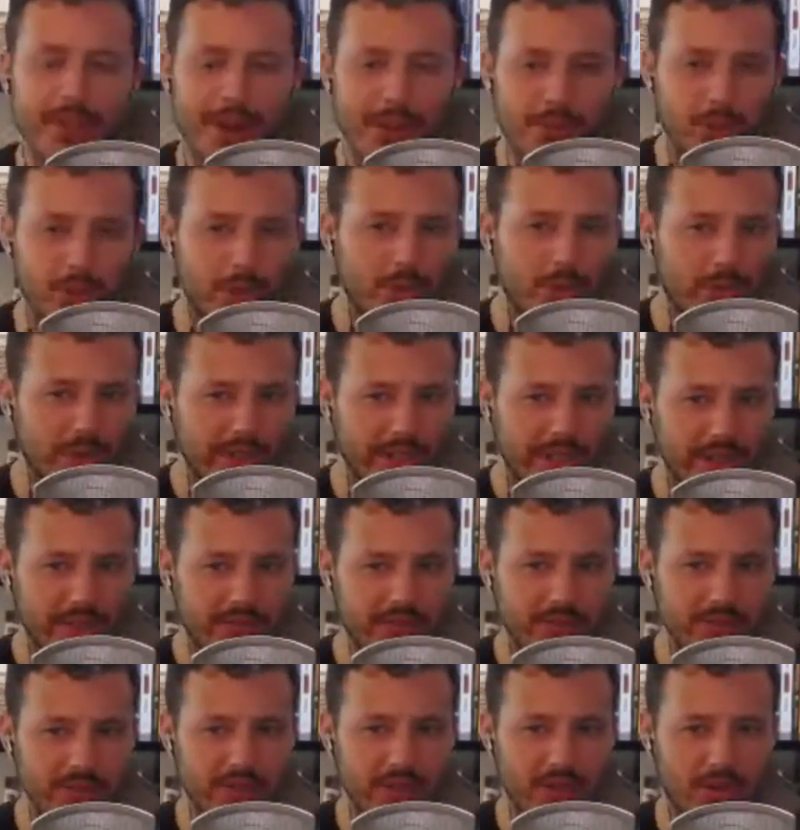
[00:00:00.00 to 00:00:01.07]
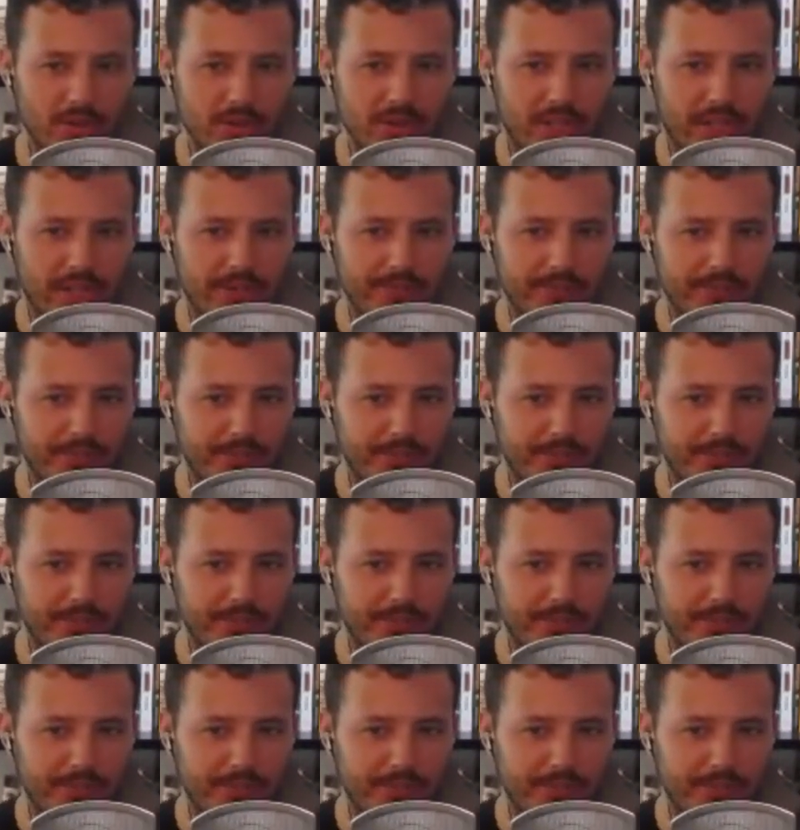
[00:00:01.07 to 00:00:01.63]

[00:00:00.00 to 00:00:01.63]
Matt, were you wearing headphones the whole time?